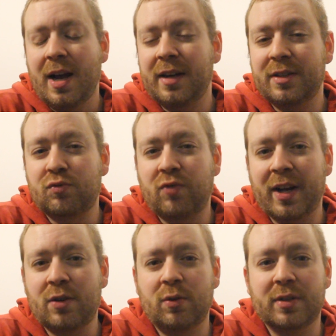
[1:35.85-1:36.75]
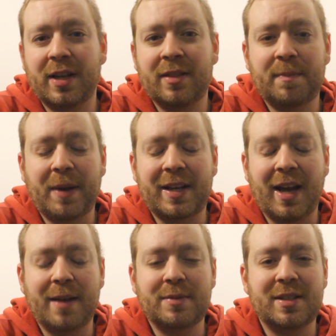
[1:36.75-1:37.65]
And his record in the big
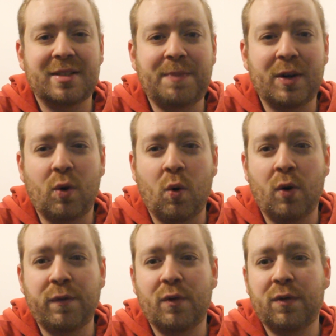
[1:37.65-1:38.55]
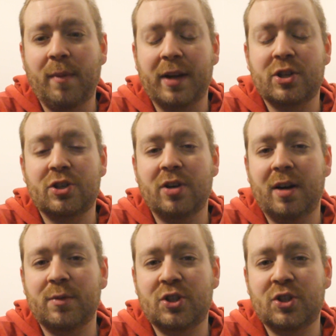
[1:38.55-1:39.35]
games has been awful for Manchester United,